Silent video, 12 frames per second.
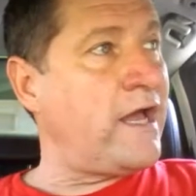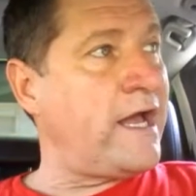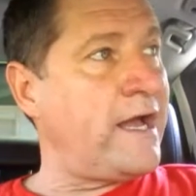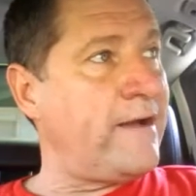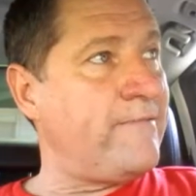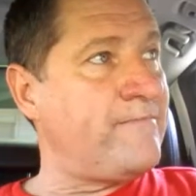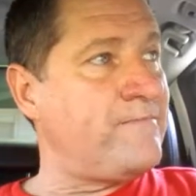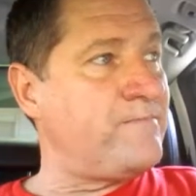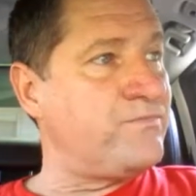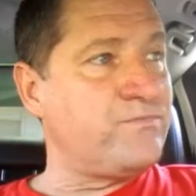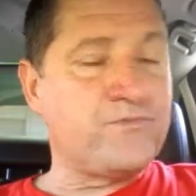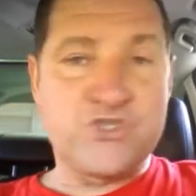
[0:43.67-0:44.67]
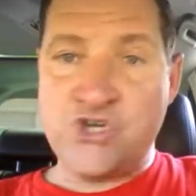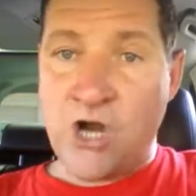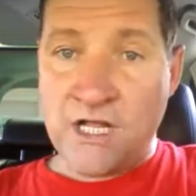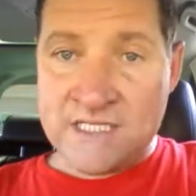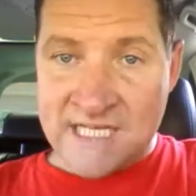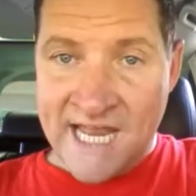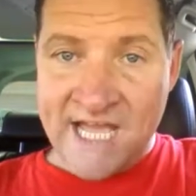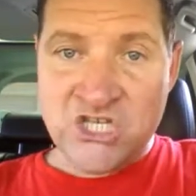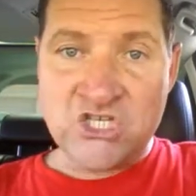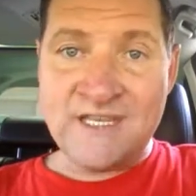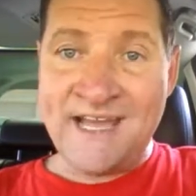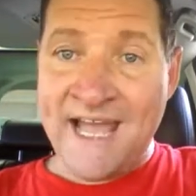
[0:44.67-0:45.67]
Uh,
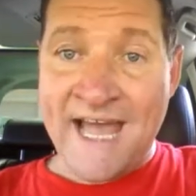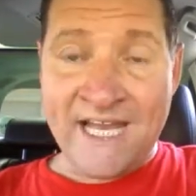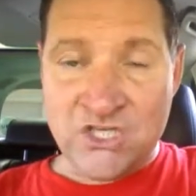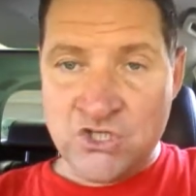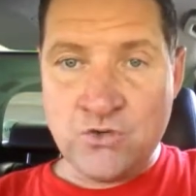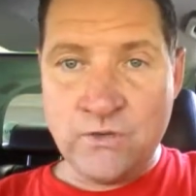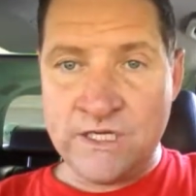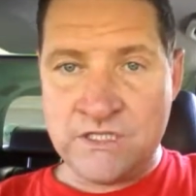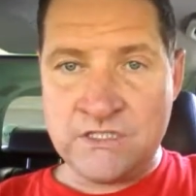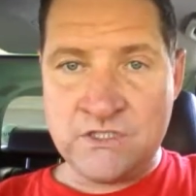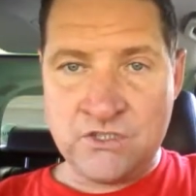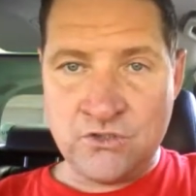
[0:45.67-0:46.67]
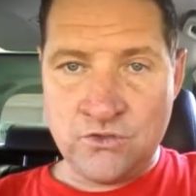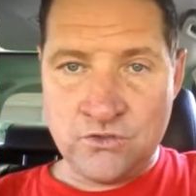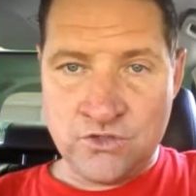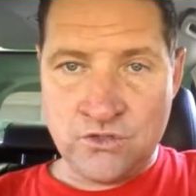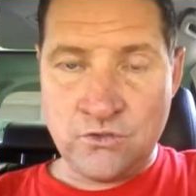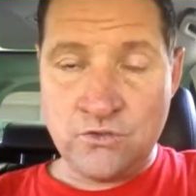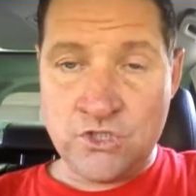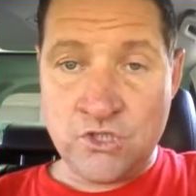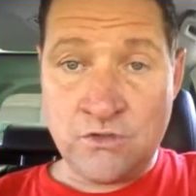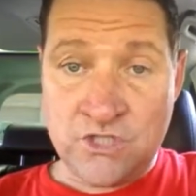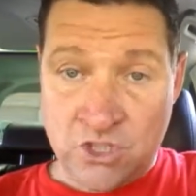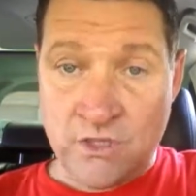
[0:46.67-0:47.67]
translation they add to it to to
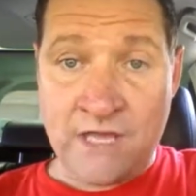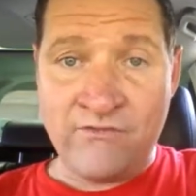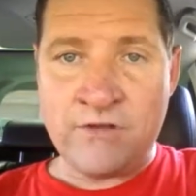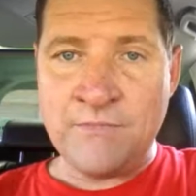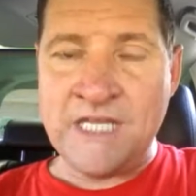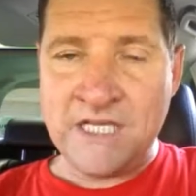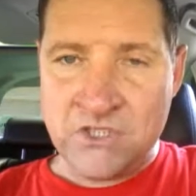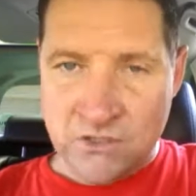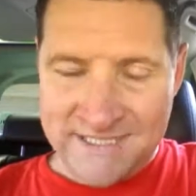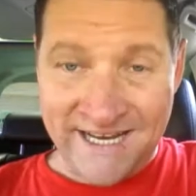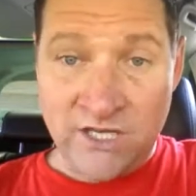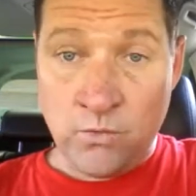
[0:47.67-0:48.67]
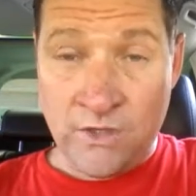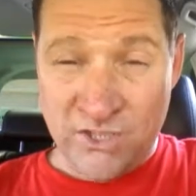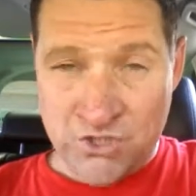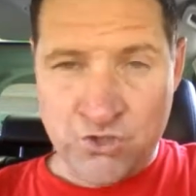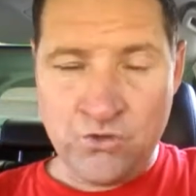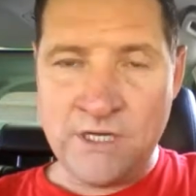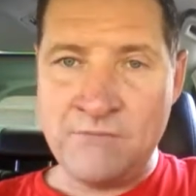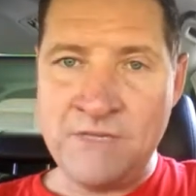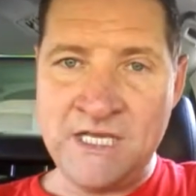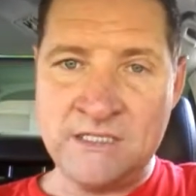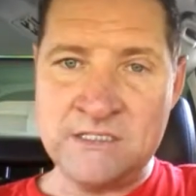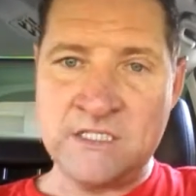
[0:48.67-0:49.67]
to to give it meaning to tell you what it truly
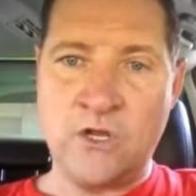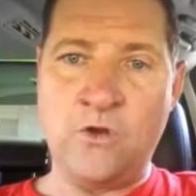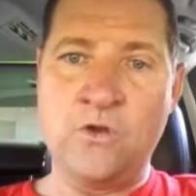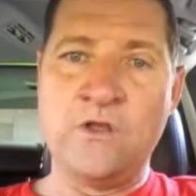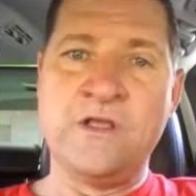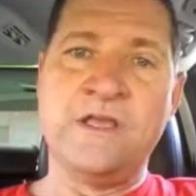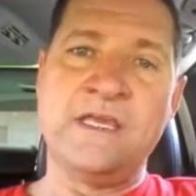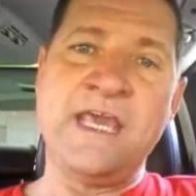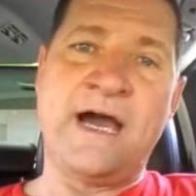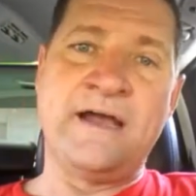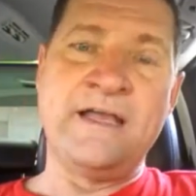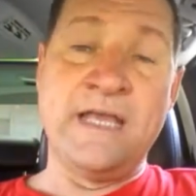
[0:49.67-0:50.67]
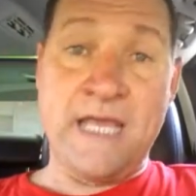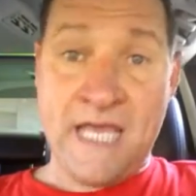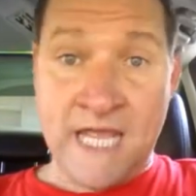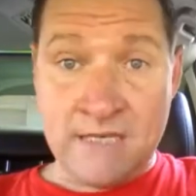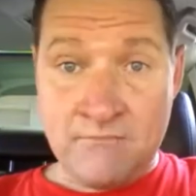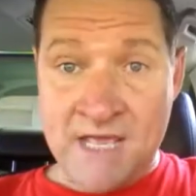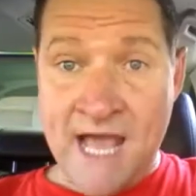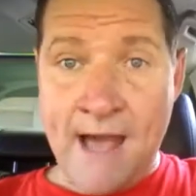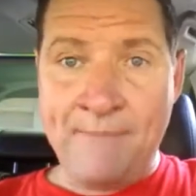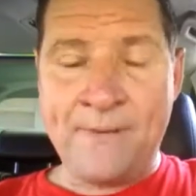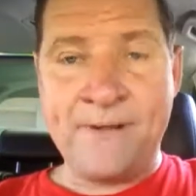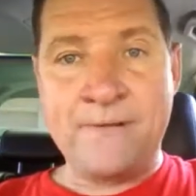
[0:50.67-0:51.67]
means so yeah hit me
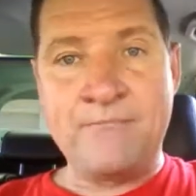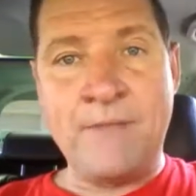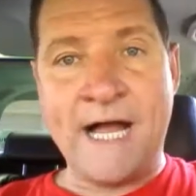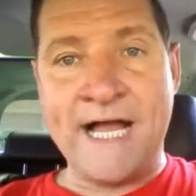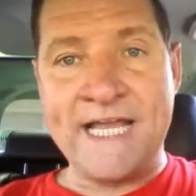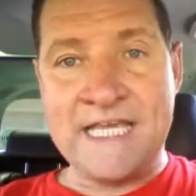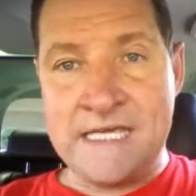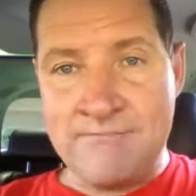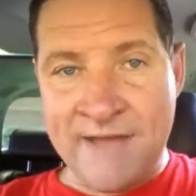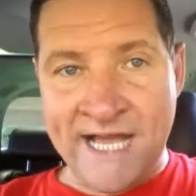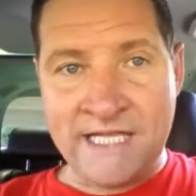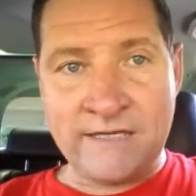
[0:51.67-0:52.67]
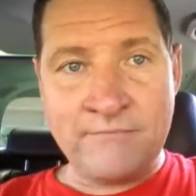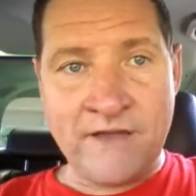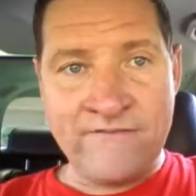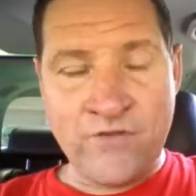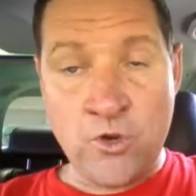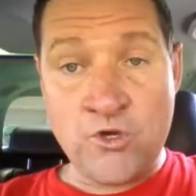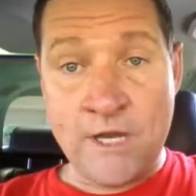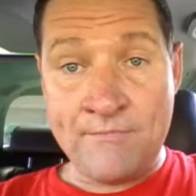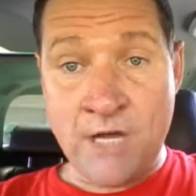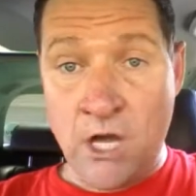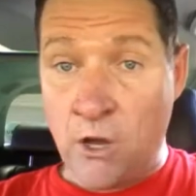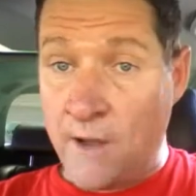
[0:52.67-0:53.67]
up my email and my phone
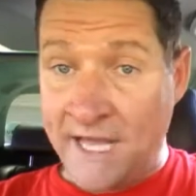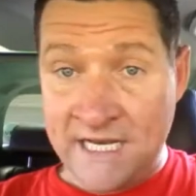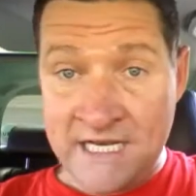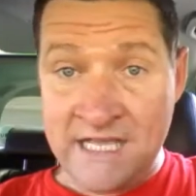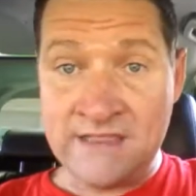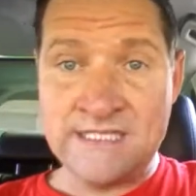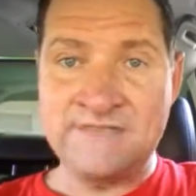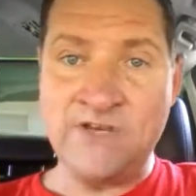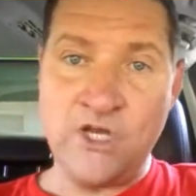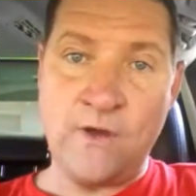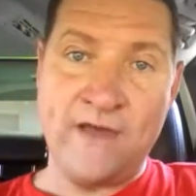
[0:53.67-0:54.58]
number are underneath this video.